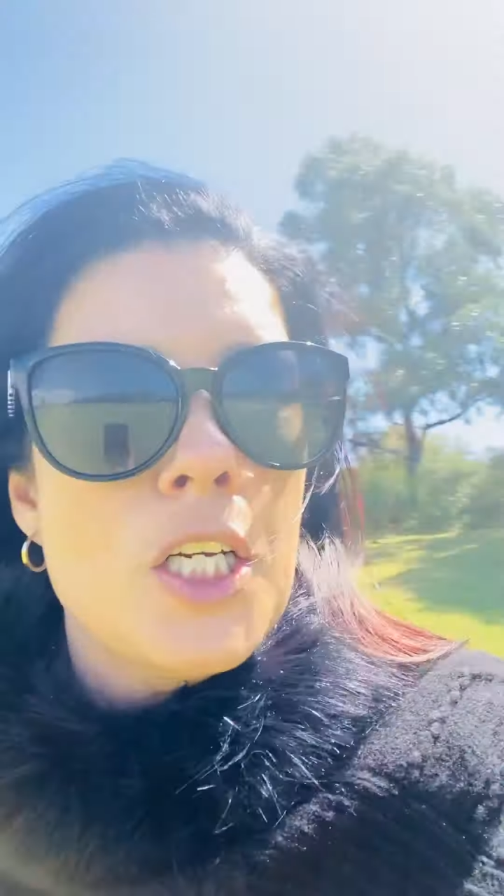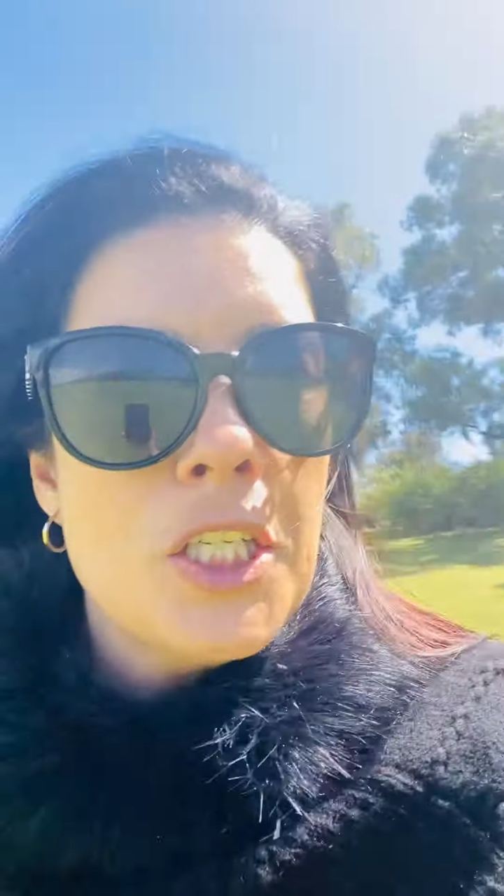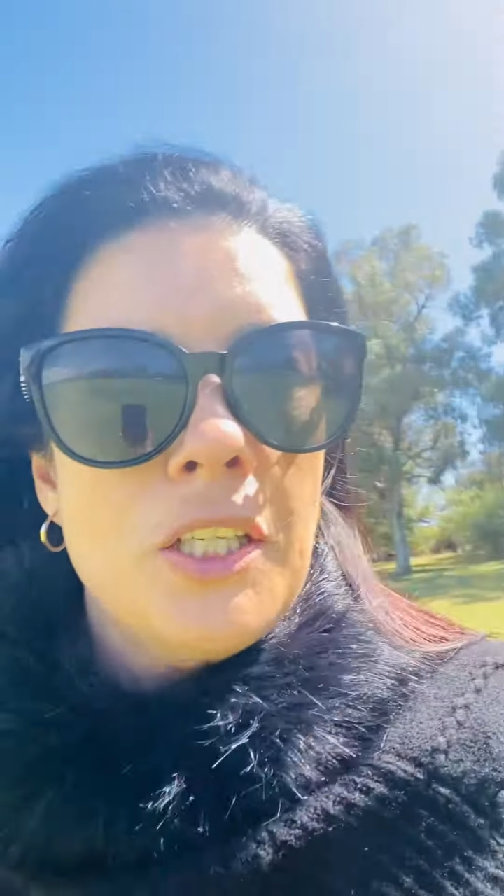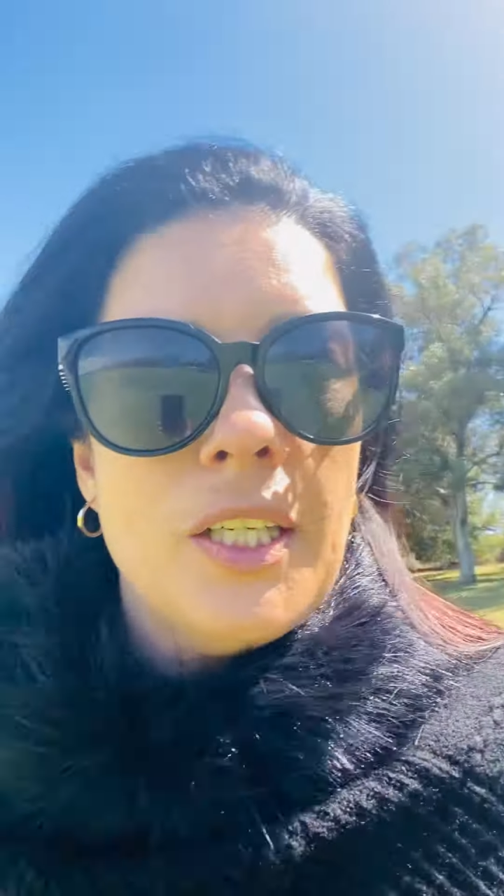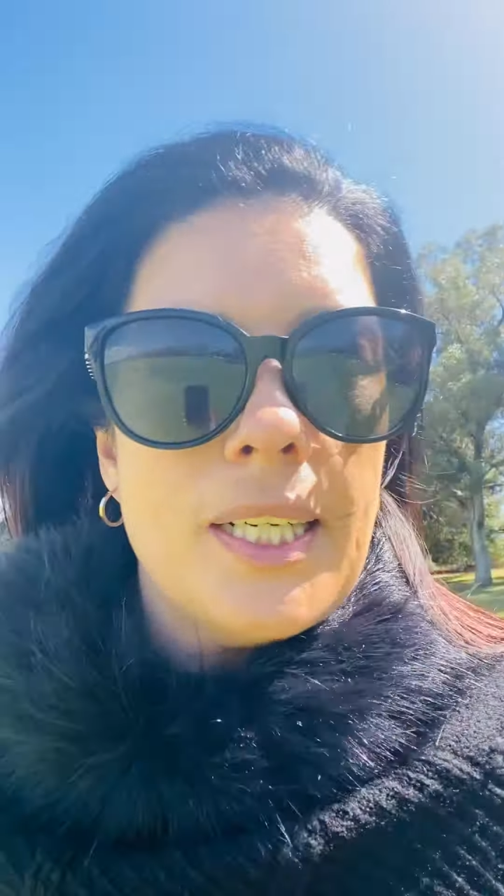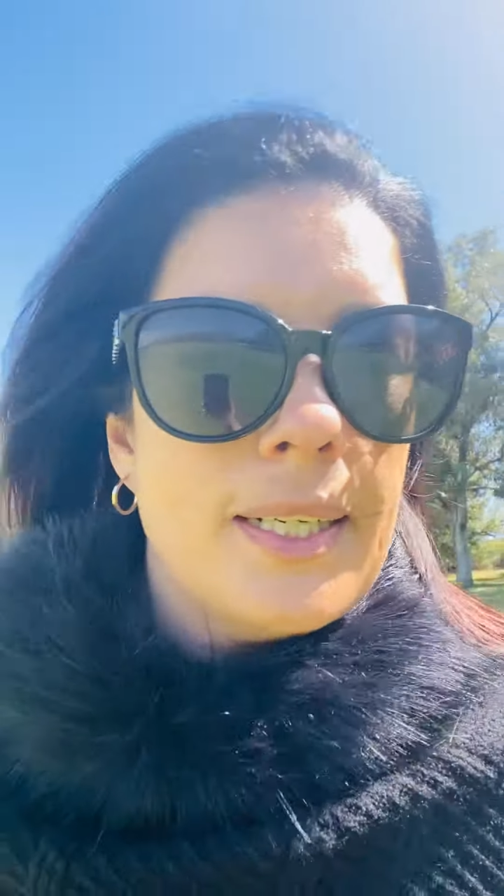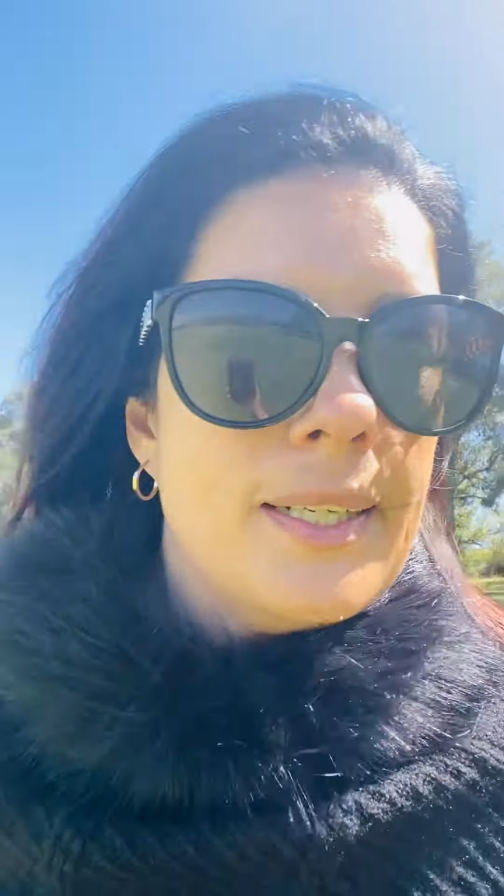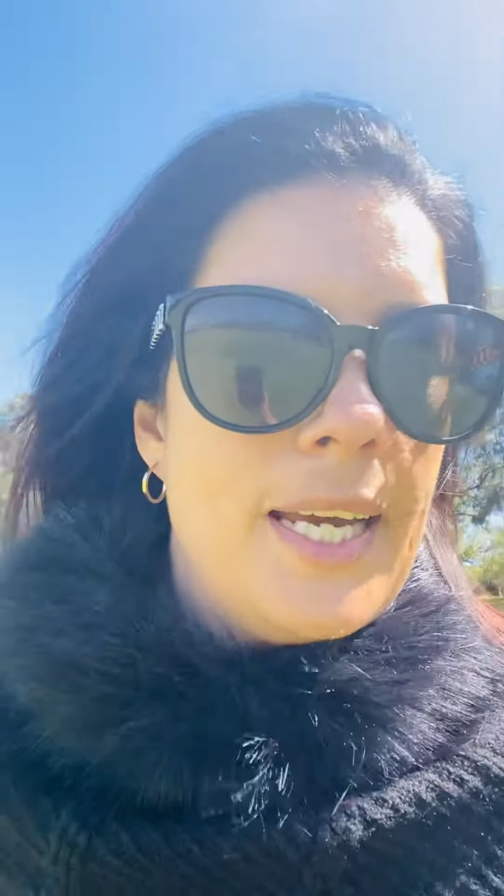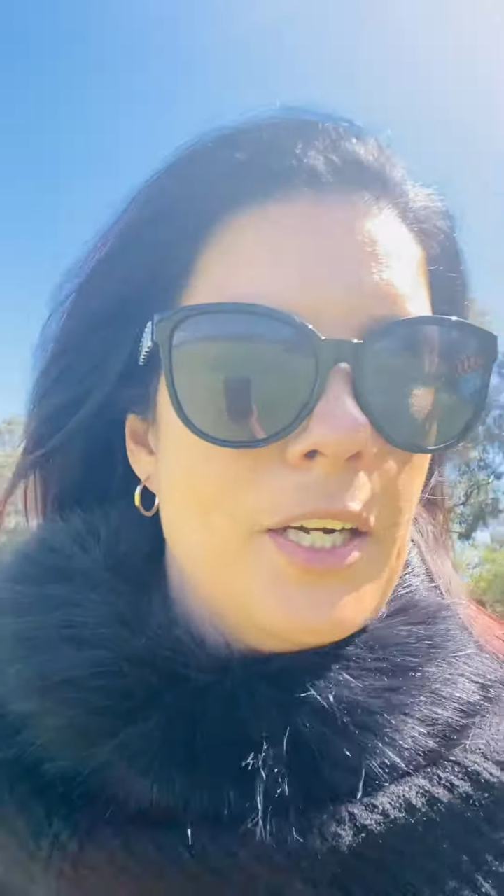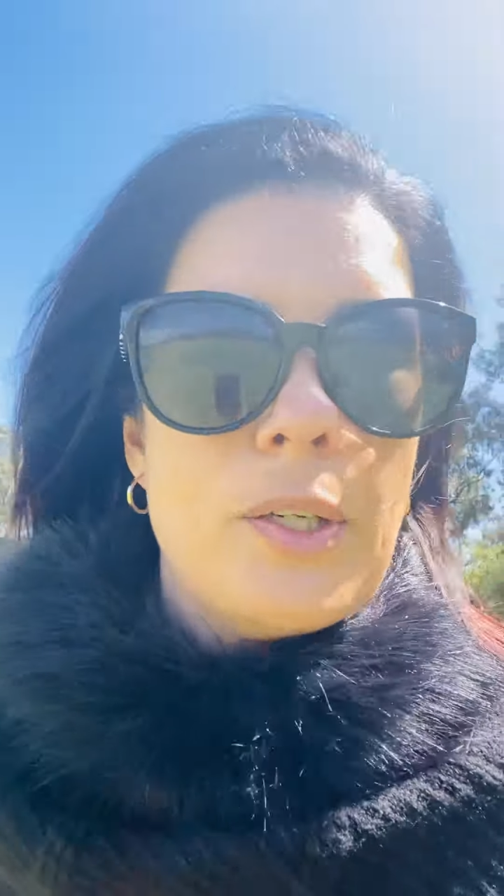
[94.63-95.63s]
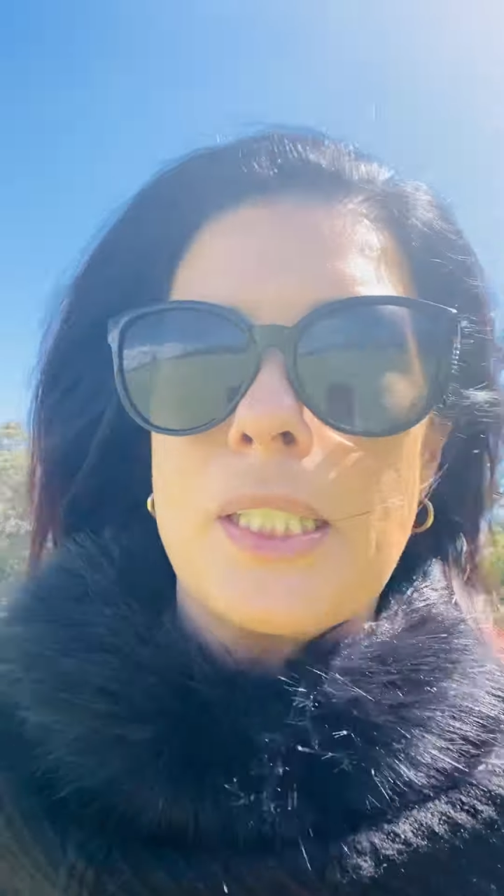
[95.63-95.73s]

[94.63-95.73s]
to get her